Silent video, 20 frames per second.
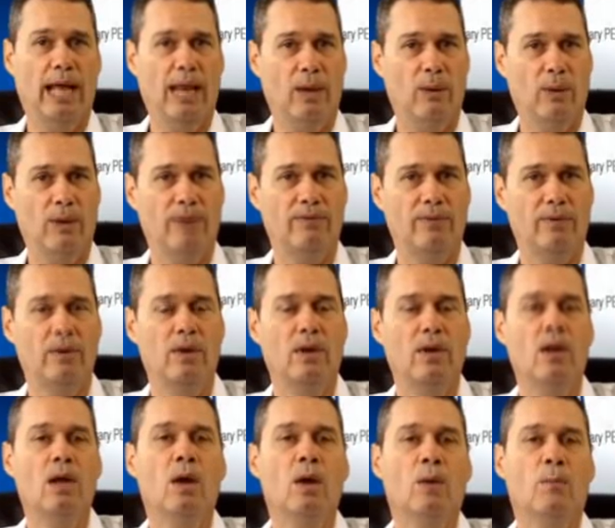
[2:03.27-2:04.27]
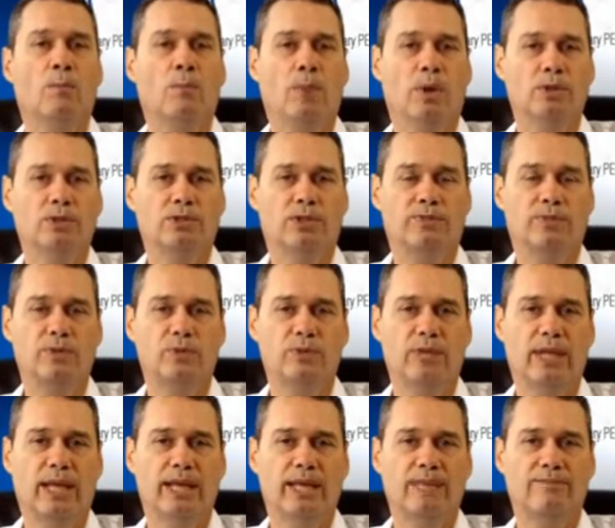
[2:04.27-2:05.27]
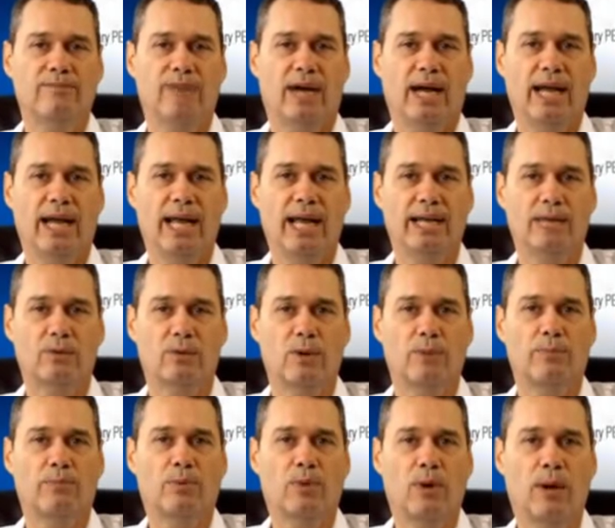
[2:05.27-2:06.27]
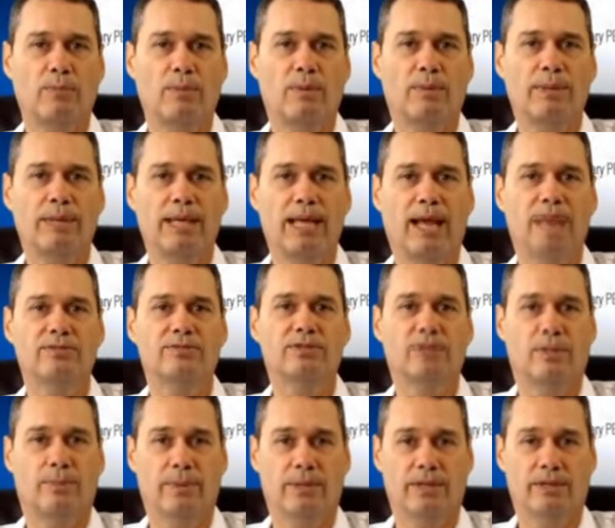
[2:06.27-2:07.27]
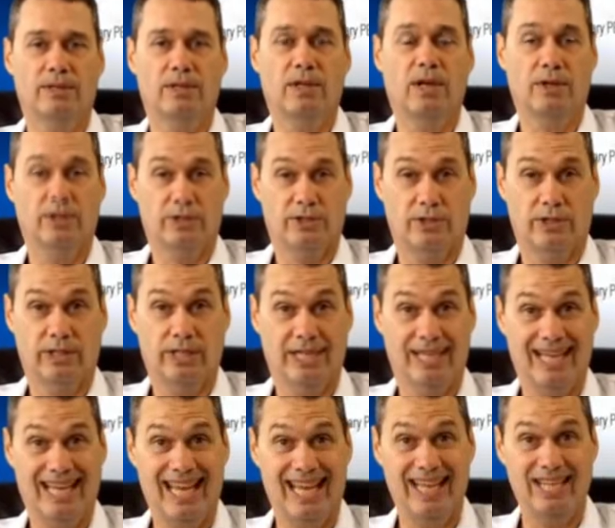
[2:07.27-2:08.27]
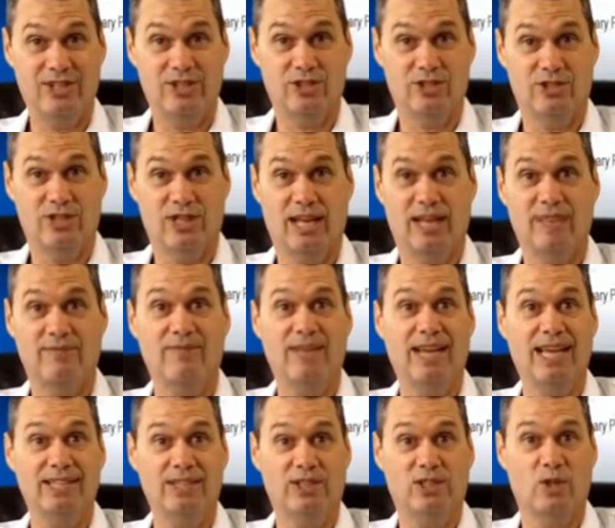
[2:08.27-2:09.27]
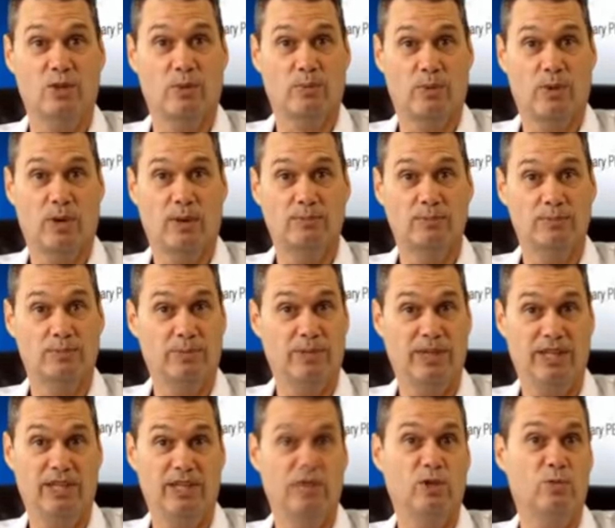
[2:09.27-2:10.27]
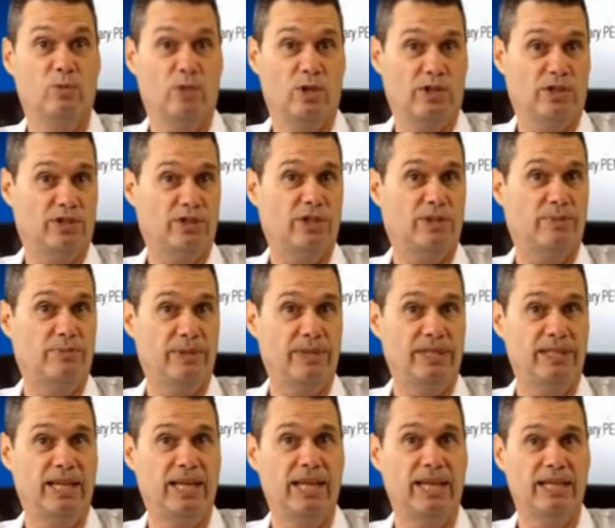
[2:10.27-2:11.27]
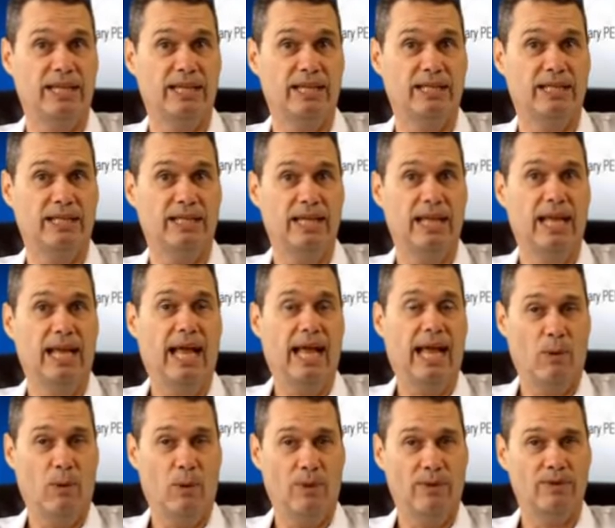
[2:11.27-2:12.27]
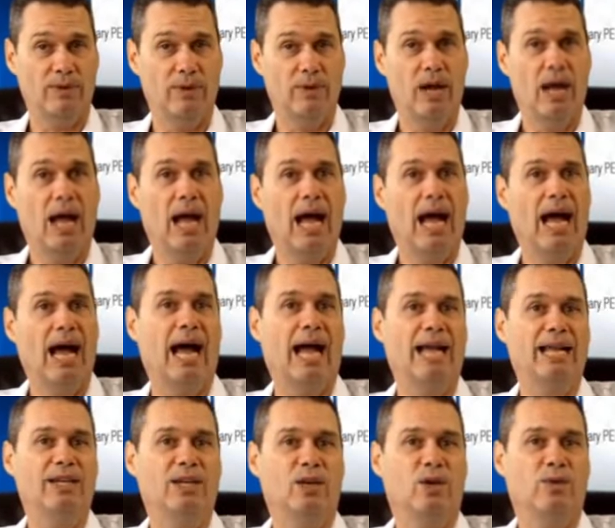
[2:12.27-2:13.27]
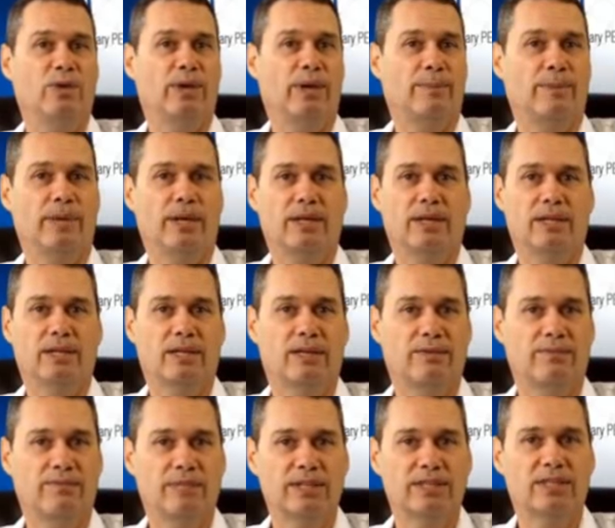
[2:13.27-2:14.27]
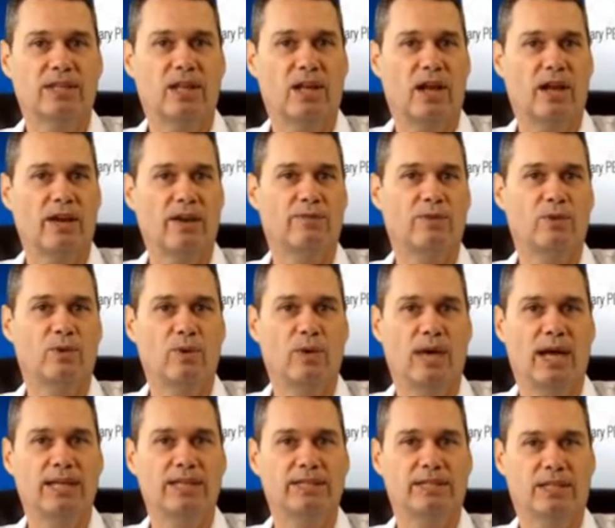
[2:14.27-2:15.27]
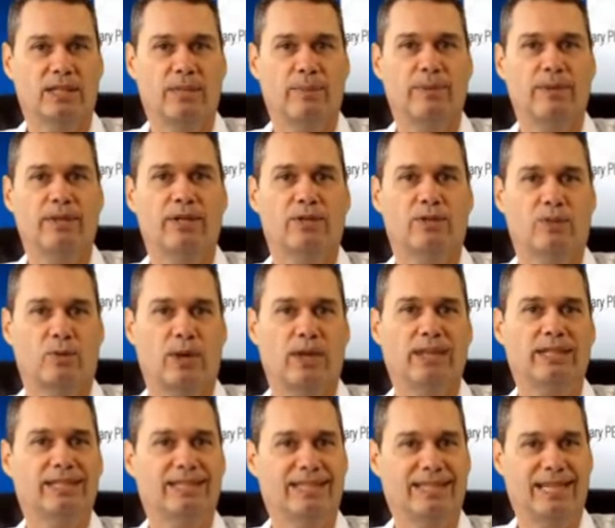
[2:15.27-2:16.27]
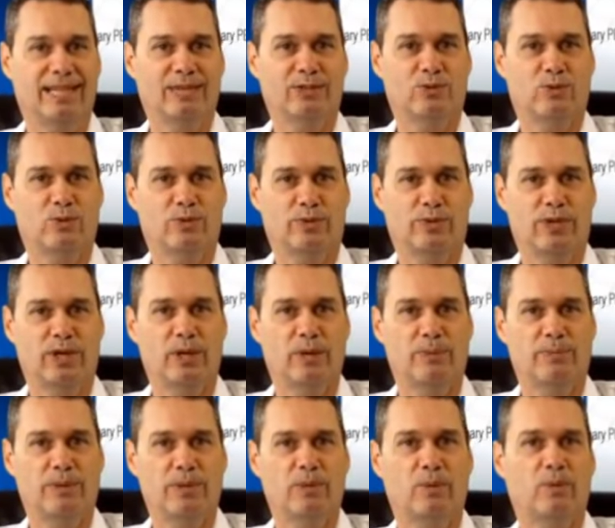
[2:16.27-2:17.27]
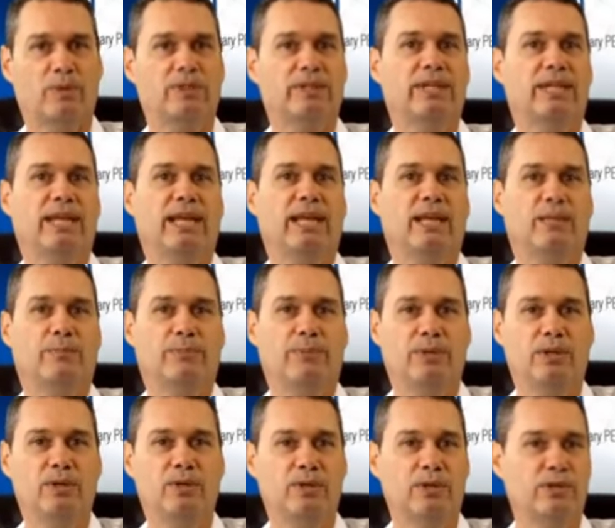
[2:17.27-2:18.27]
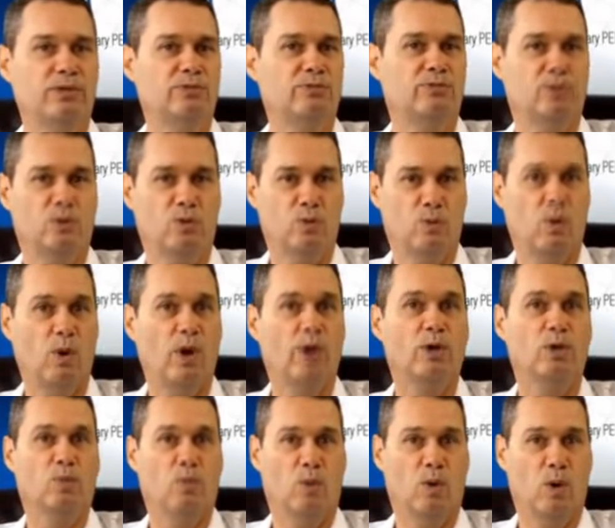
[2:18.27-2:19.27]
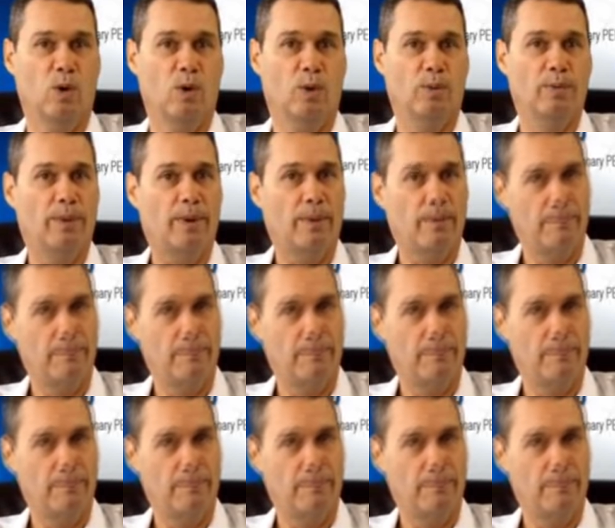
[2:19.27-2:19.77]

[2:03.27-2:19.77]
However, most of you taking Viagra probably have some contraindications like vascular problems, meaning you really shouldn't be taking it. However, I know that I'm not going to convince a lot of you guys to come in and try this natural therapy when taking a pill gives you what you want.